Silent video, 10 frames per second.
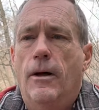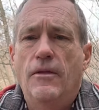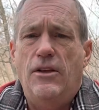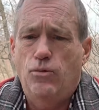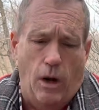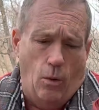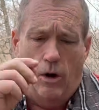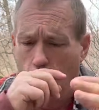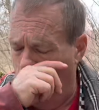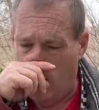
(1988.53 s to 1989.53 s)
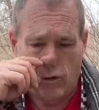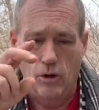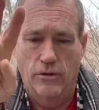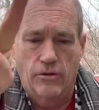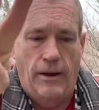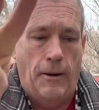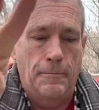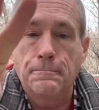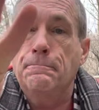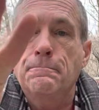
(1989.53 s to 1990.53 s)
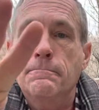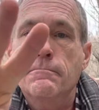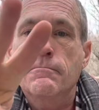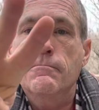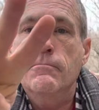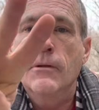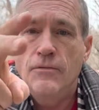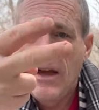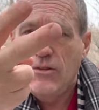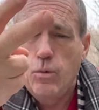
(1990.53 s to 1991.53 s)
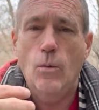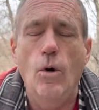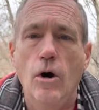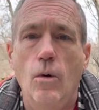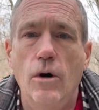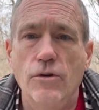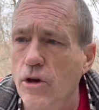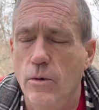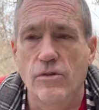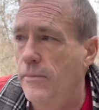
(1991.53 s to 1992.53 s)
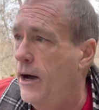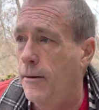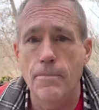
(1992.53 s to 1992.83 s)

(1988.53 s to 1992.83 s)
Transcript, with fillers: That's what World War II was about. That's what World War II was about.